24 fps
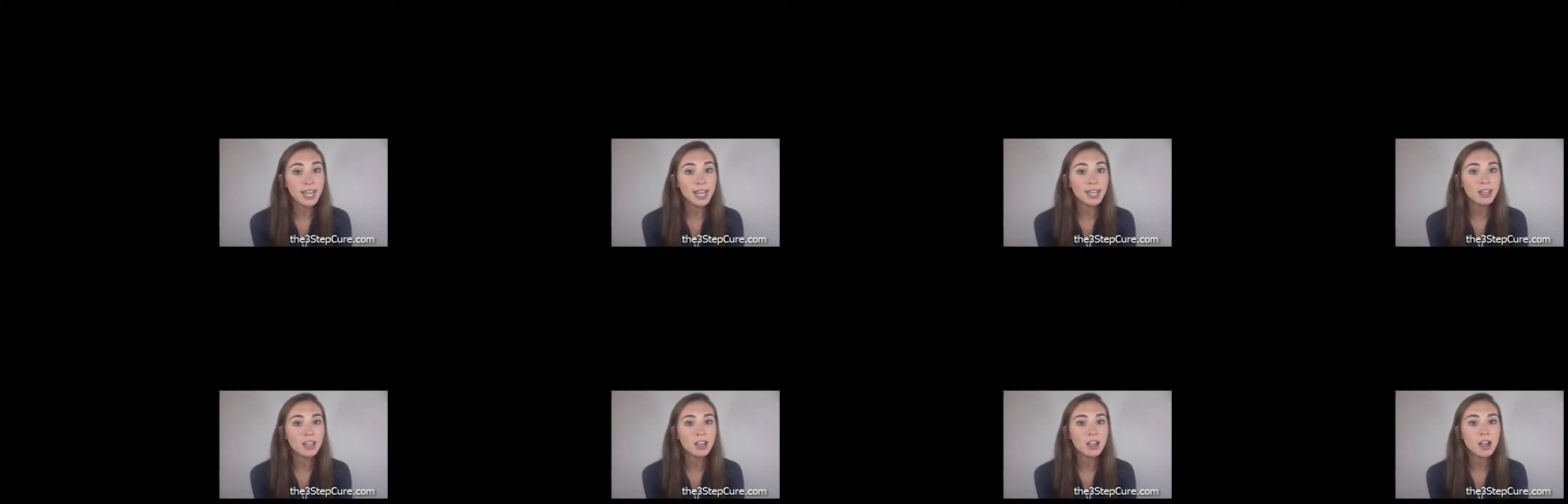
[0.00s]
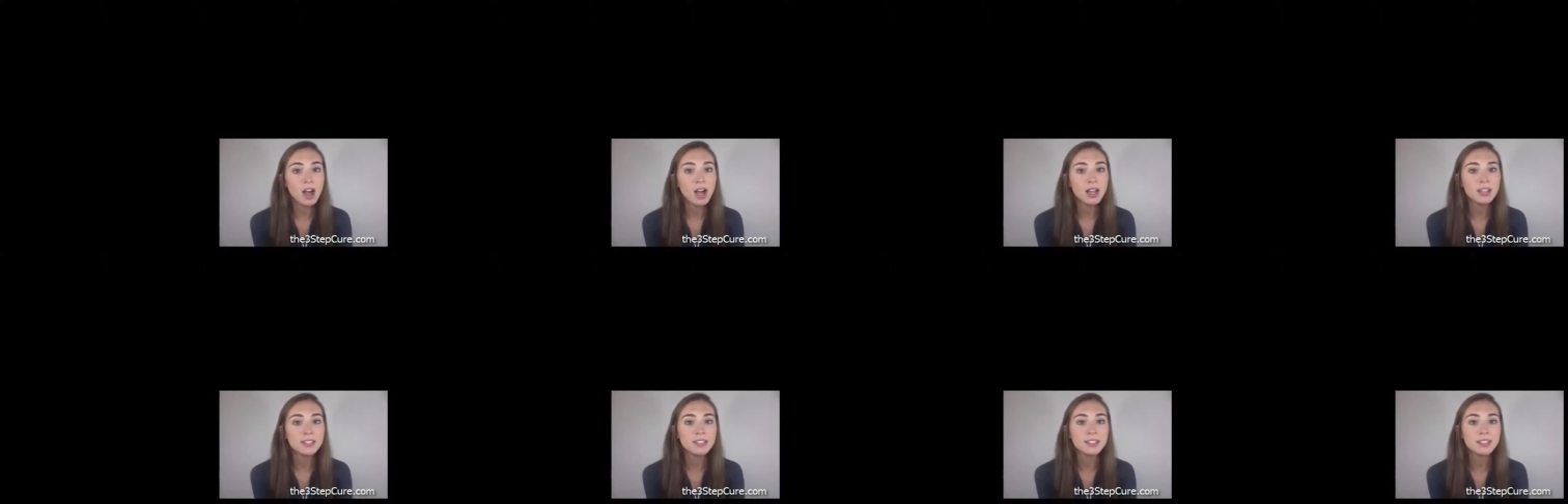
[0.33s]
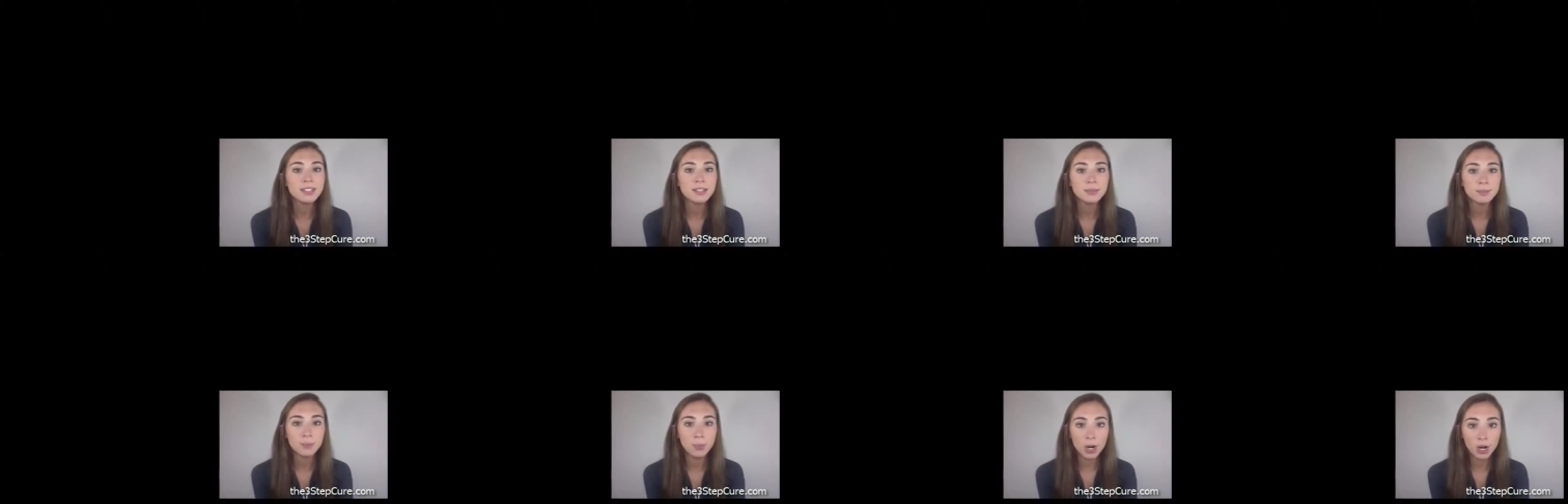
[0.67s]
it can cause
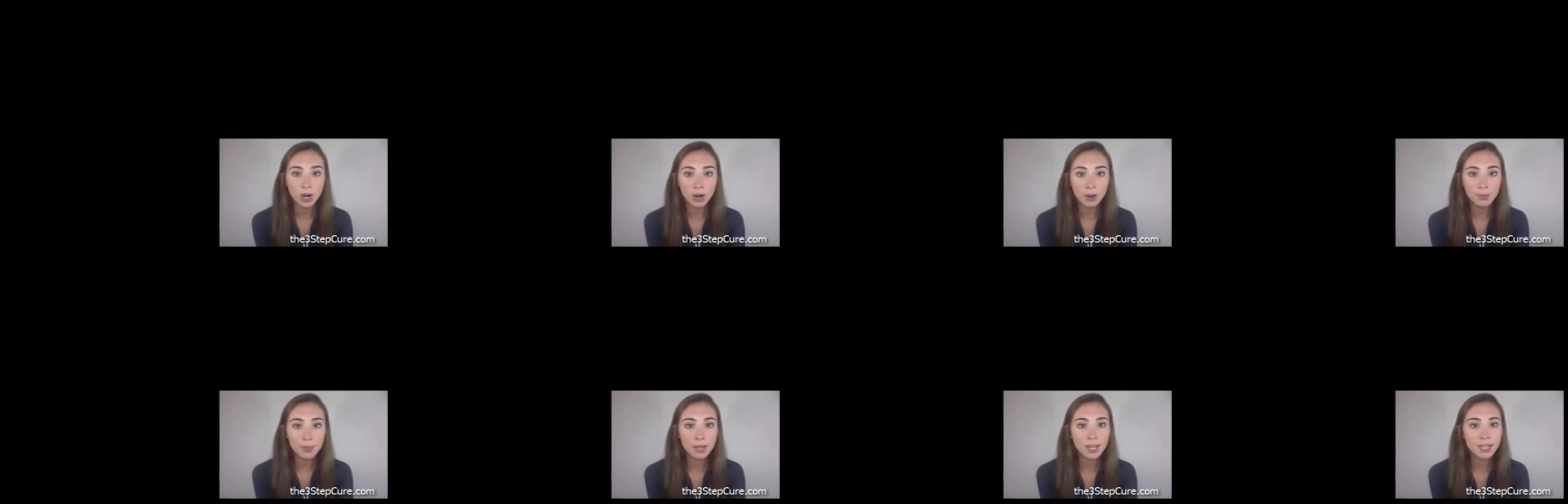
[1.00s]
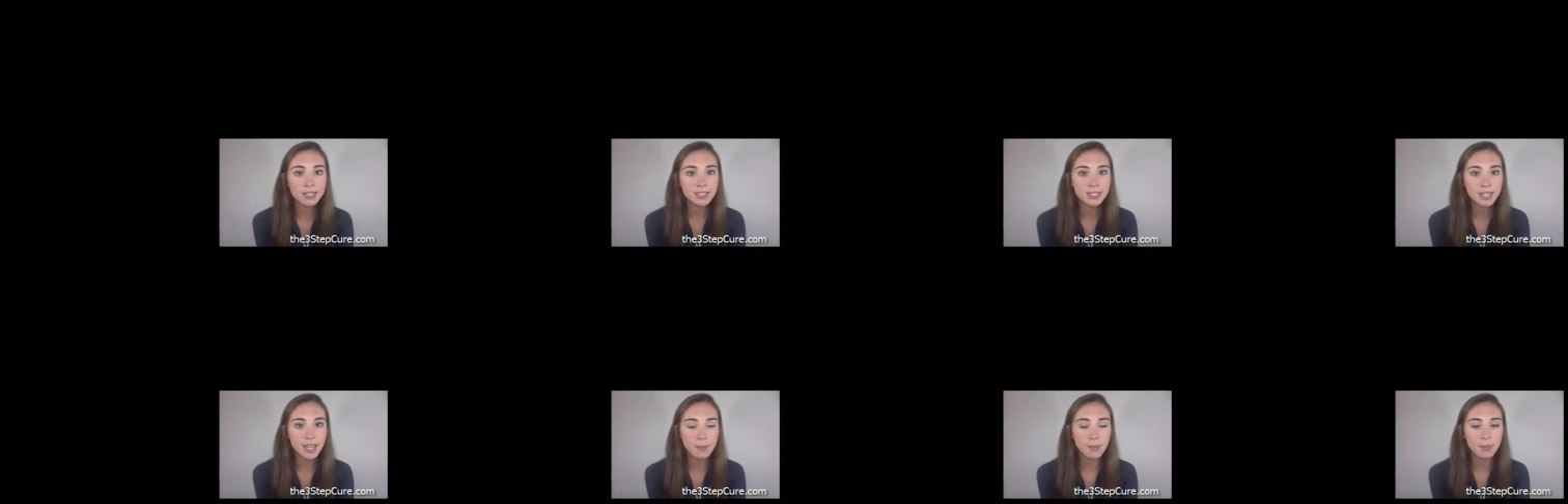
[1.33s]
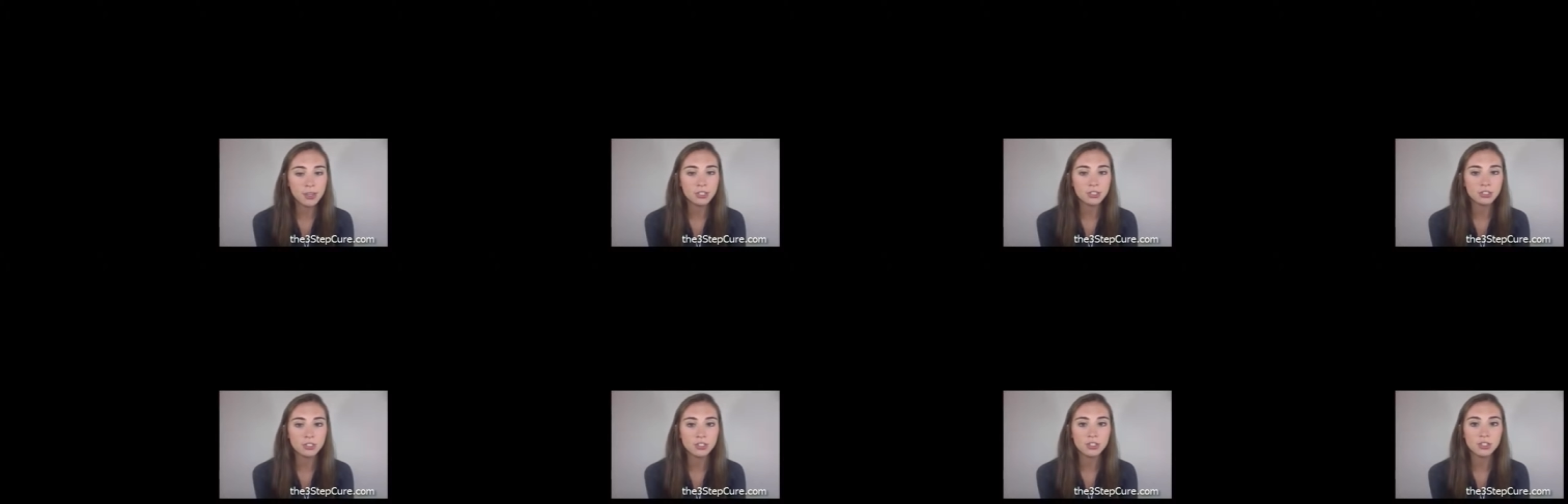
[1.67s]
permanent
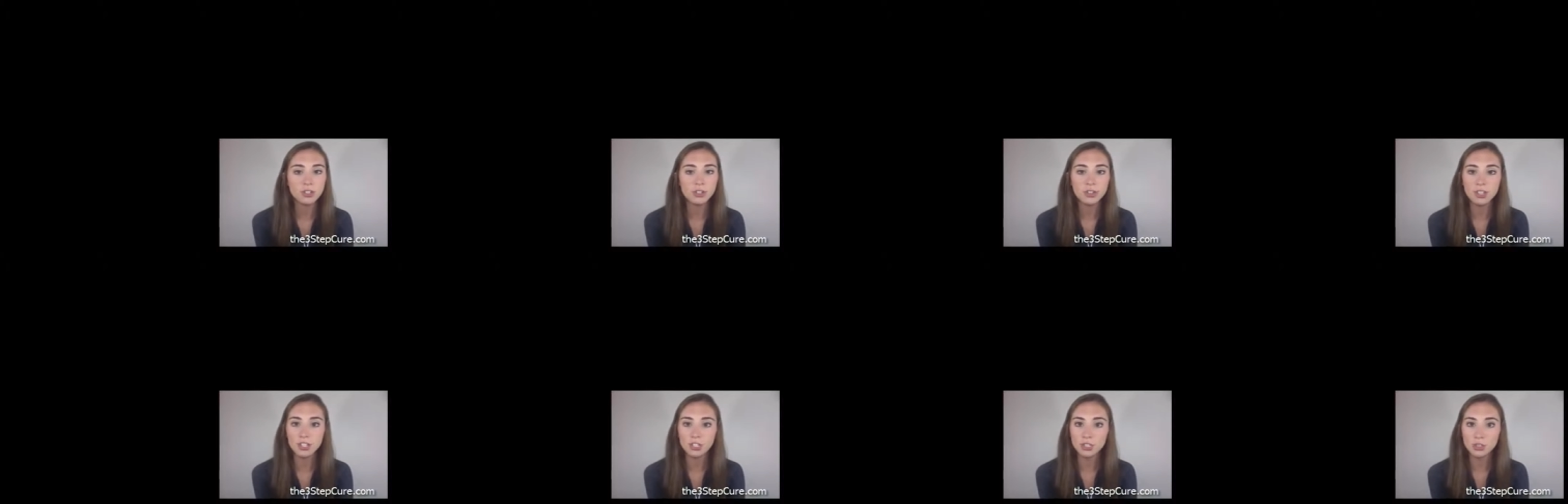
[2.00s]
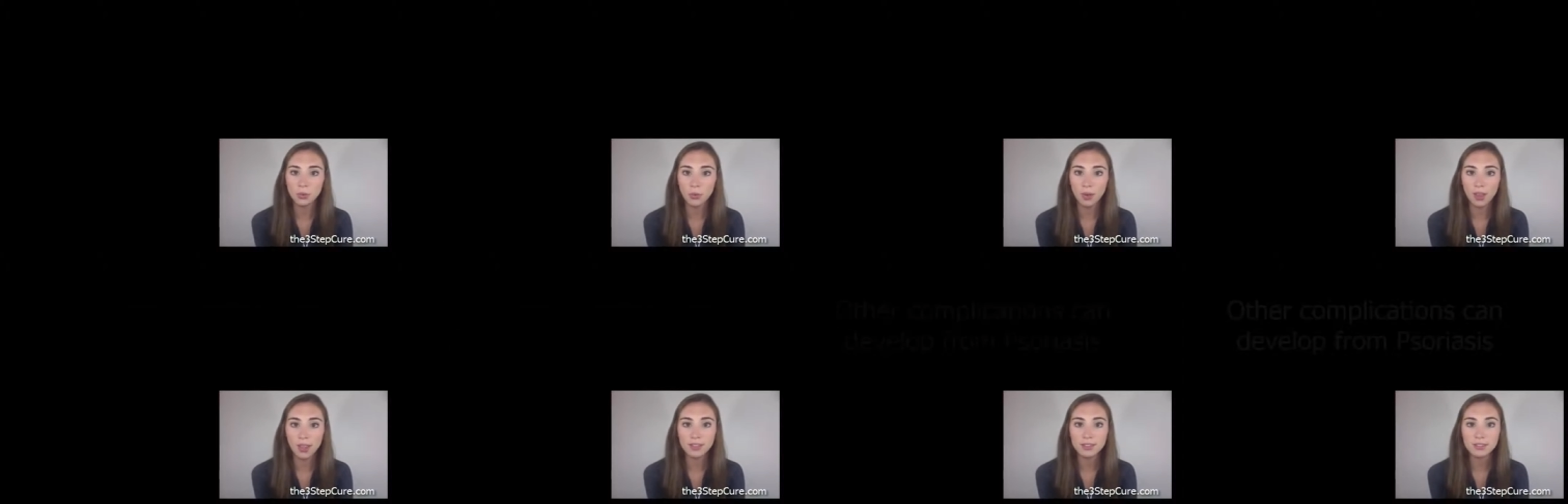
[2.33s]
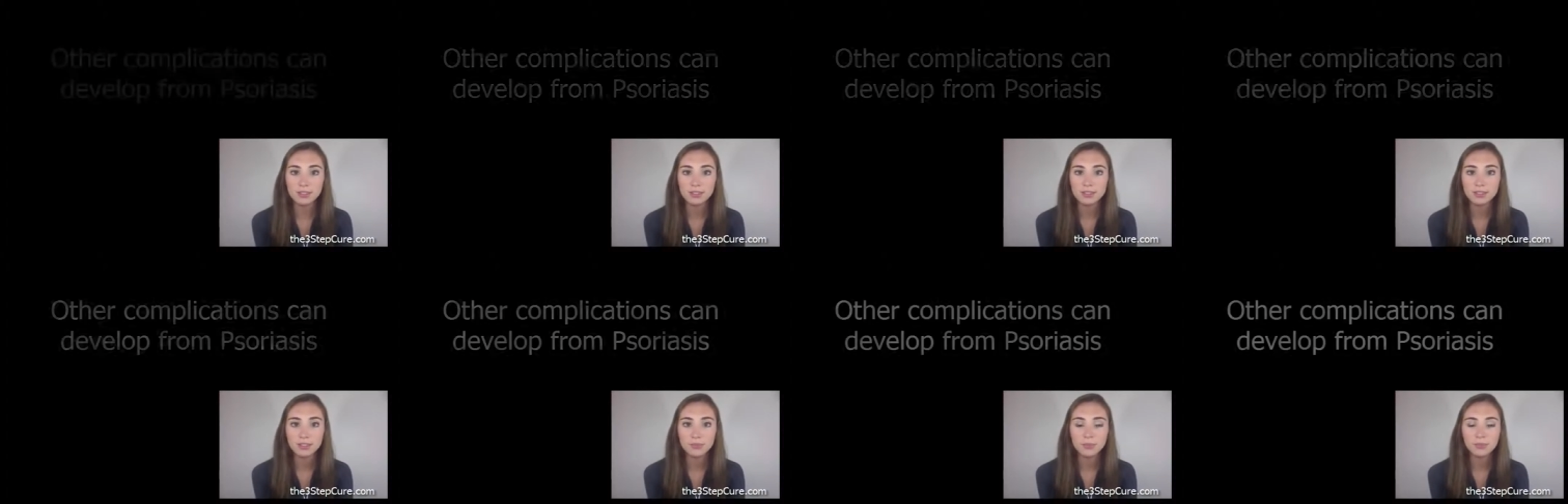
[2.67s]
damage to the
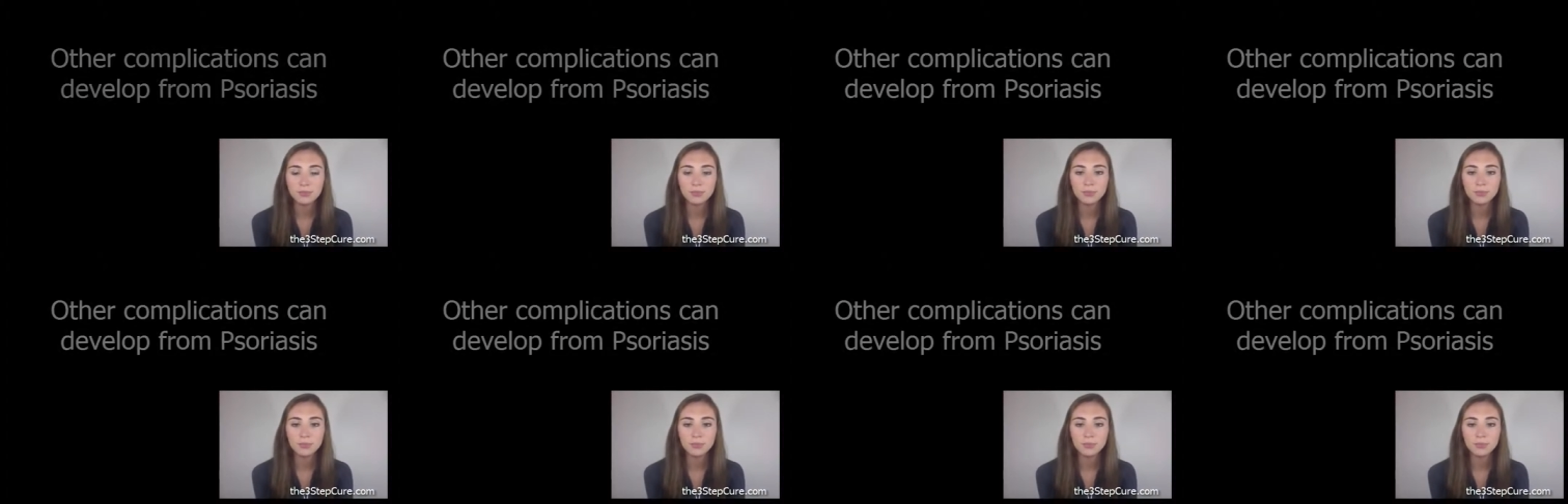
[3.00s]
joints.